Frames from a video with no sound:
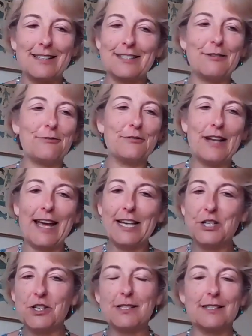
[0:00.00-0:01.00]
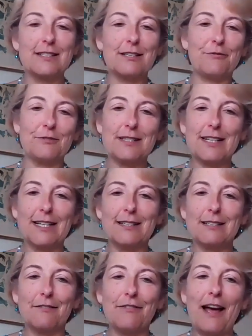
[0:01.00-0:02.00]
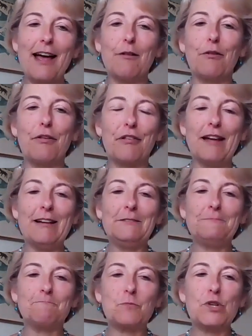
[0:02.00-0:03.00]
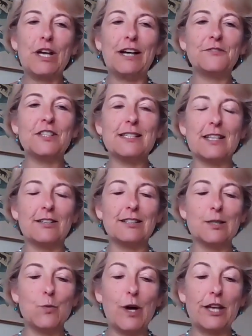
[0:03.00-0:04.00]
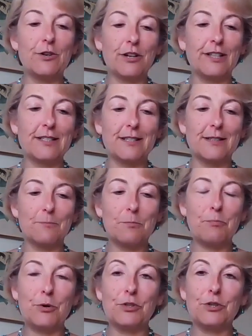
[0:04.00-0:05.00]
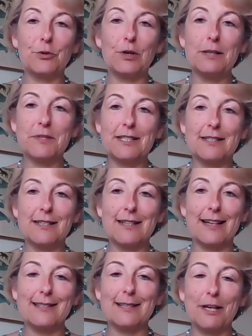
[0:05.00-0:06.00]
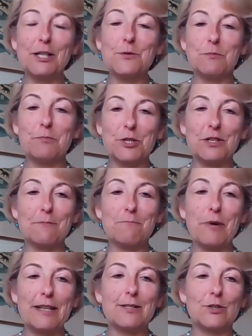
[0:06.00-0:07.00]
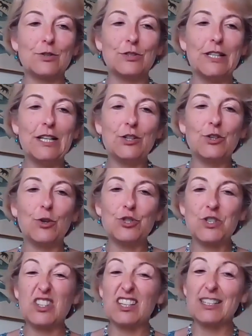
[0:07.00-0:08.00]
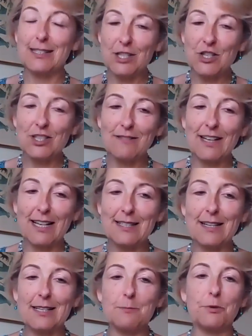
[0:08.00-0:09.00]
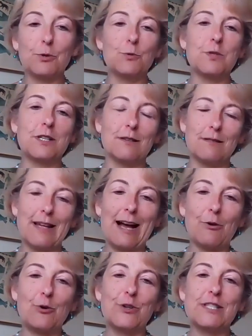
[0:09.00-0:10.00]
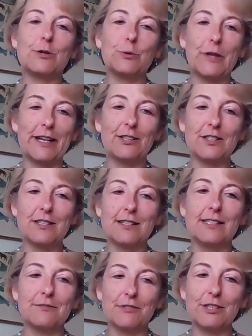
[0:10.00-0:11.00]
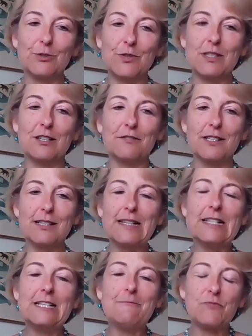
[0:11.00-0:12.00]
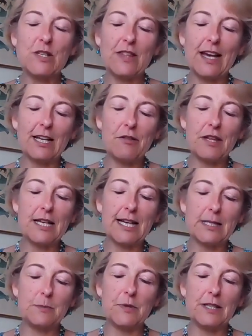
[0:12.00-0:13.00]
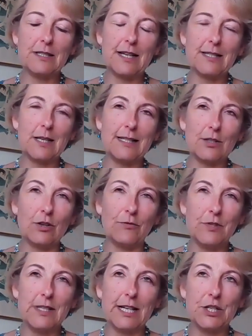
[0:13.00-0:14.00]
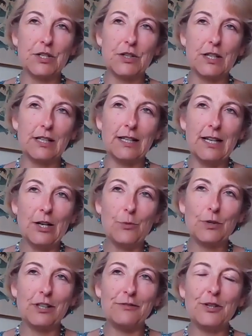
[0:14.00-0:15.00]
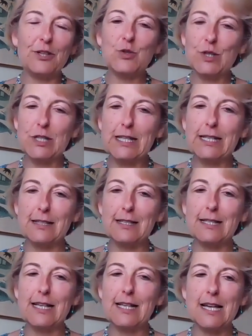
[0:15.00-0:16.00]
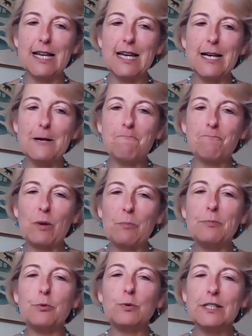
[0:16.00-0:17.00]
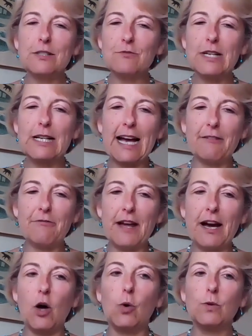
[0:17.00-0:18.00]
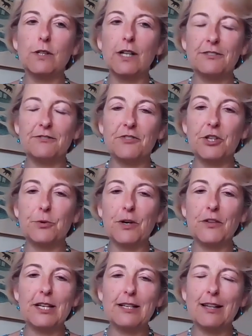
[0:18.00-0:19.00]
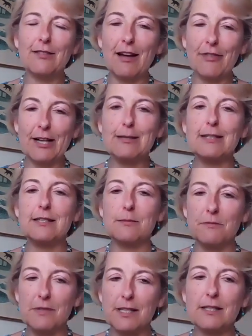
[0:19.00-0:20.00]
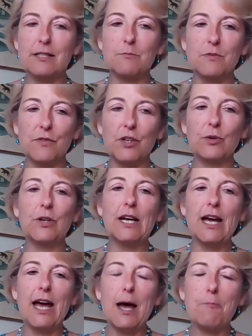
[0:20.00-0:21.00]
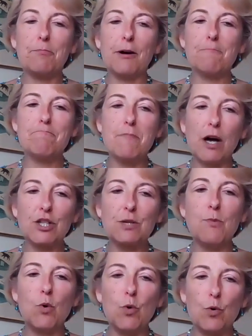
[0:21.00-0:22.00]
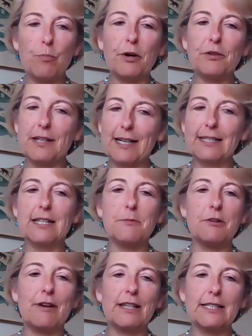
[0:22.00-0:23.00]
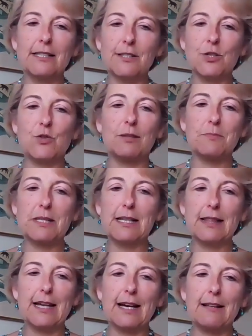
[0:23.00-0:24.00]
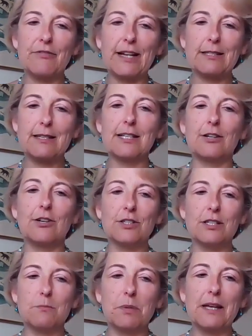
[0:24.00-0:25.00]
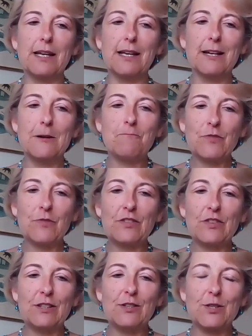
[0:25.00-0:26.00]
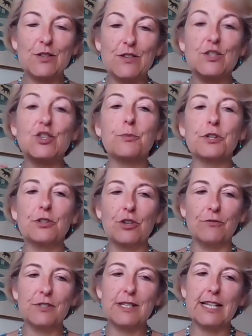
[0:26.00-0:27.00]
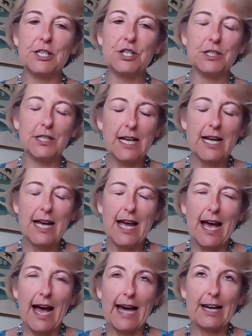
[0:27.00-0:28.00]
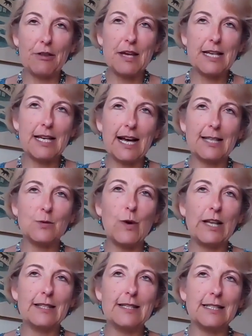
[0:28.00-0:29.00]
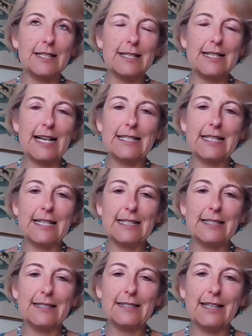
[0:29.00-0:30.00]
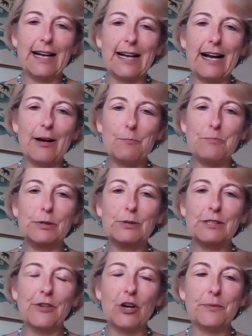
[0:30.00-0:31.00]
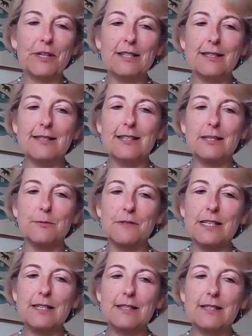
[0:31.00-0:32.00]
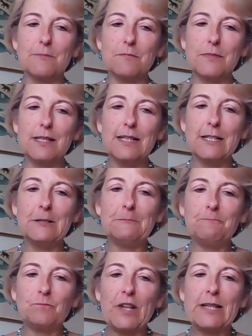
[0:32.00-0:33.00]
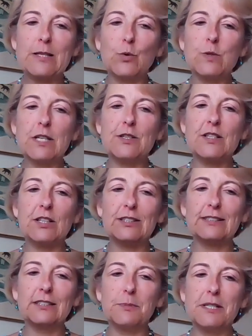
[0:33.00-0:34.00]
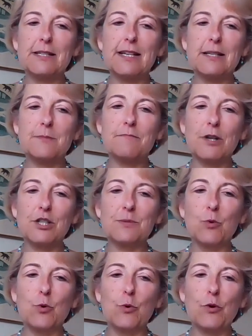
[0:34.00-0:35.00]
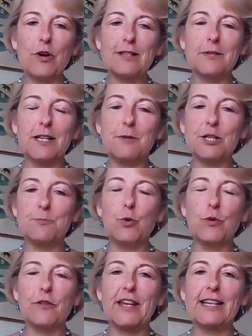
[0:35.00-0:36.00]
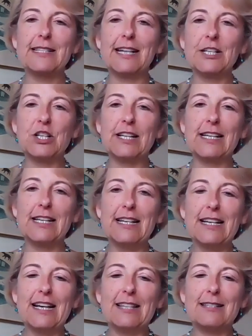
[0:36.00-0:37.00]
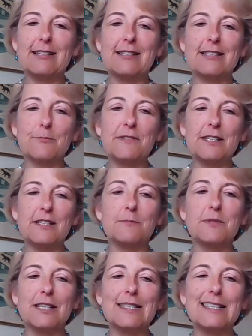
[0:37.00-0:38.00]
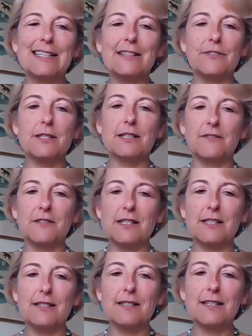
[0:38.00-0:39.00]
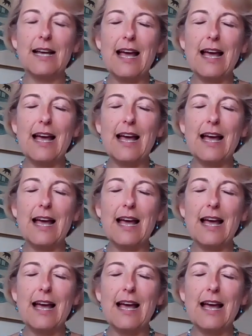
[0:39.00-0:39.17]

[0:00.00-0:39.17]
different ages and different states of health, you have to decide where you're going to put your limited asset management budget based on not just the condition of the assets, but also how critical they are to delivering your service. So that, I think, is a conversation that when I first joined CSIC, people didn't really have that whole life view and that system of systems view. But much more, both in academia and in industry, I'm seeing that start to be the sort of the dominant conversation. And I think, as well as understanding our built environment as a system of systems, it's also starting to be seen much more as much more than that. It's actually a system of systems that deliver services,